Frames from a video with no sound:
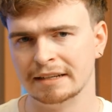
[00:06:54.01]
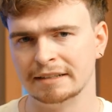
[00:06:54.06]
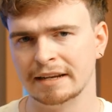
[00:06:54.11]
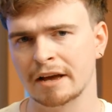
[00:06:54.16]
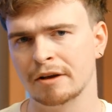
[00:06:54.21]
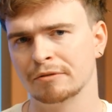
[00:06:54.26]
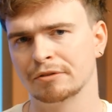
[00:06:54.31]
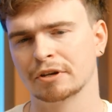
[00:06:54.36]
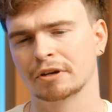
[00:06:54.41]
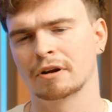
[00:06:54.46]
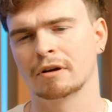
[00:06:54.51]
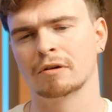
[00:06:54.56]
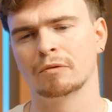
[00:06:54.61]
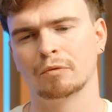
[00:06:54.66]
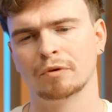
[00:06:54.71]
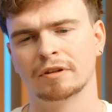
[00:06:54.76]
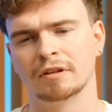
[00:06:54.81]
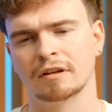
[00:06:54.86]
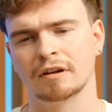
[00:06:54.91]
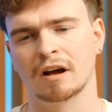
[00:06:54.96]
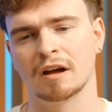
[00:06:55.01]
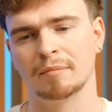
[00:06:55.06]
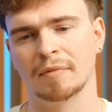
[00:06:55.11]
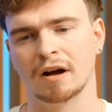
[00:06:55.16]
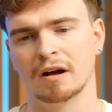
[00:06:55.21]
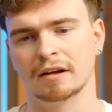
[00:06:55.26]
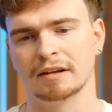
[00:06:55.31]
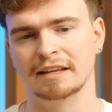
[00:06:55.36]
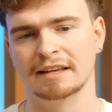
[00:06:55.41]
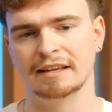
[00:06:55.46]
Now, the current one that I'm
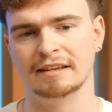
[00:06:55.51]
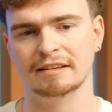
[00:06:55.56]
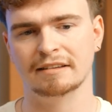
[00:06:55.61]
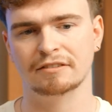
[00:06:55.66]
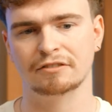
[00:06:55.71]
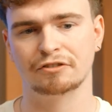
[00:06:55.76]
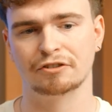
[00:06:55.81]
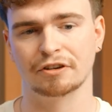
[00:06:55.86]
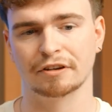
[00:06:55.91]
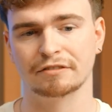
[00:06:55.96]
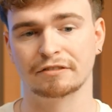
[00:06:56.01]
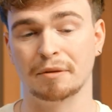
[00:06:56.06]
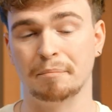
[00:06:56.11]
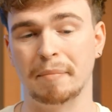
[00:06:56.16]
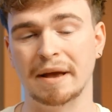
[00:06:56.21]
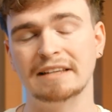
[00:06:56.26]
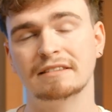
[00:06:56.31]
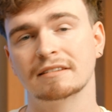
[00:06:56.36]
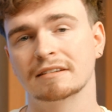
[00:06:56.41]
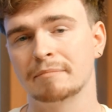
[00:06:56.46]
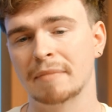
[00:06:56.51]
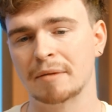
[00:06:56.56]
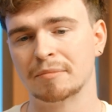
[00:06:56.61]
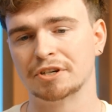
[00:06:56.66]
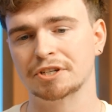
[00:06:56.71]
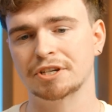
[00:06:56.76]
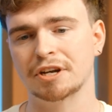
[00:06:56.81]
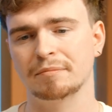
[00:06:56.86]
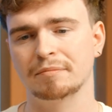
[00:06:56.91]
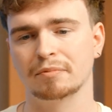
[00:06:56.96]
on is just the basic
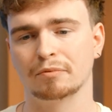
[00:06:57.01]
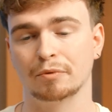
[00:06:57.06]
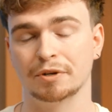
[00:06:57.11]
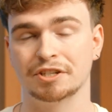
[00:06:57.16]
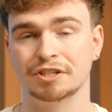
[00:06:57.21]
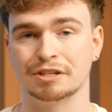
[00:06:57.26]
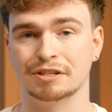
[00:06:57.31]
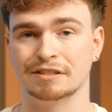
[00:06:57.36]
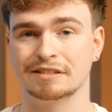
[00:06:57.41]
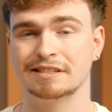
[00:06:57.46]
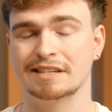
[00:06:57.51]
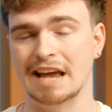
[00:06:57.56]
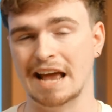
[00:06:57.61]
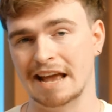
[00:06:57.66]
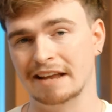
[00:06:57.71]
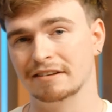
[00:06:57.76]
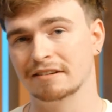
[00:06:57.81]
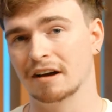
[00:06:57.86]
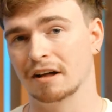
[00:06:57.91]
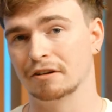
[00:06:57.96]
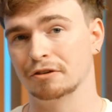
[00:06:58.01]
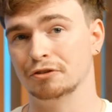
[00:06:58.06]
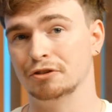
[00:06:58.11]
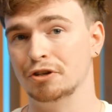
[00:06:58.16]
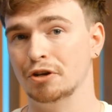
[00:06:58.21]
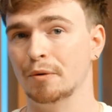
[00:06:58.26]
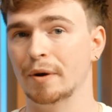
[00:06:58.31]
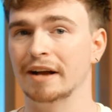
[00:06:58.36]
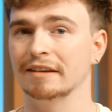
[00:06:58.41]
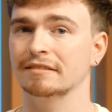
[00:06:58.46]
membership, which is $10
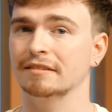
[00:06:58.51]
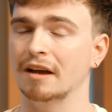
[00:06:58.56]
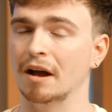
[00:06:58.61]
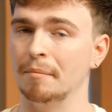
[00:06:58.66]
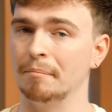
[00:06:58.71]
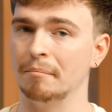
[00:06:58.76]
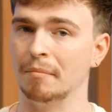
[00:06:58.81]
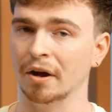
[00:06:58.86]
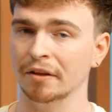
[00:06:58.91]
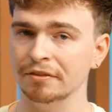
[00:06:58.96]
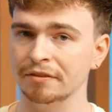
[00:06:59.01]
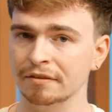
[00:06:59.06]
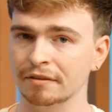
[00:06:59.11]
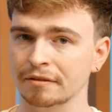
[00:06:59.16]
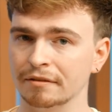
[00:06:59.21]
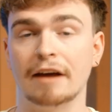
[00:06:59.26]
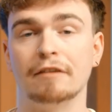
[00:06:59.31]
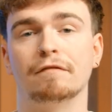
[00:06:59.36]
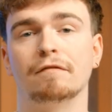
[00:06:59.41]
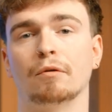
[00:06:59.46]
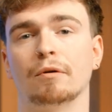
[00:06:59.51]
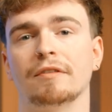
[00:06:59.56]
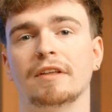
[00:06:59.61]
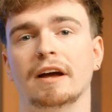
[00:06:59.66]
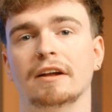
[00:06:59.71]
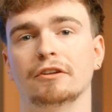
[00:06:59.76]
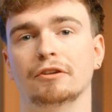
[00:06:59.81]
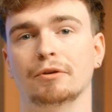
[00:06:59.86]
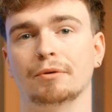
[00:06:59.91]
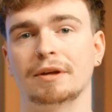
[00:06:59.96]
US a month. And for
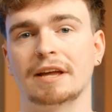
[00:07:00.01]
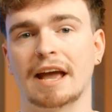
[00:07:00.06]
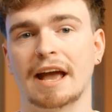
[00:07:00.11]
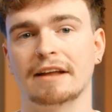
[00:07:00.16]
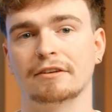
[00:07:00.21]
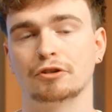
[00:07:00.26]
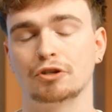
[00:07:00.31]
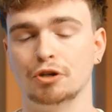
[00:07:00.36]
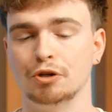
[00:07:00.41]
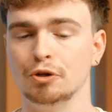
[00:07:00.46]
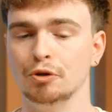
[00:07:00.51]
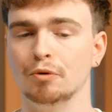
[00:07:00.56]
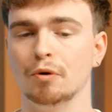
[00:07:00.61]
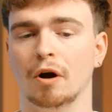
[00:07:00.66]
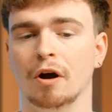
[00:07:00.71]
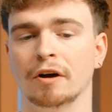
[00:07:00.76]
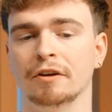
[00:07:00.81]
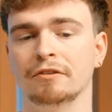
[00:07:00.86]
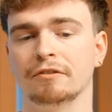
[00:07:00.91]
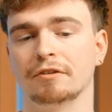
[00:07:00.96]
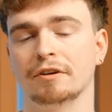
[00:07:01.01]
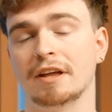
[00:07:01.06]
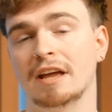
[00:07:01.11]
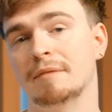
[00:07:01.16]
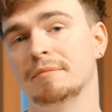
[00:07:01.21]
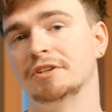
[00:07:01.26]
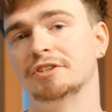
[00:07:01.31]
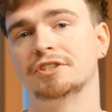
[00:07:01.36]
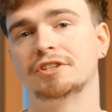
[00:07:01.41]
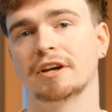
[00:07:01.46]
that, you get 200
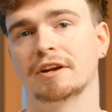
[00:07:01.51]
image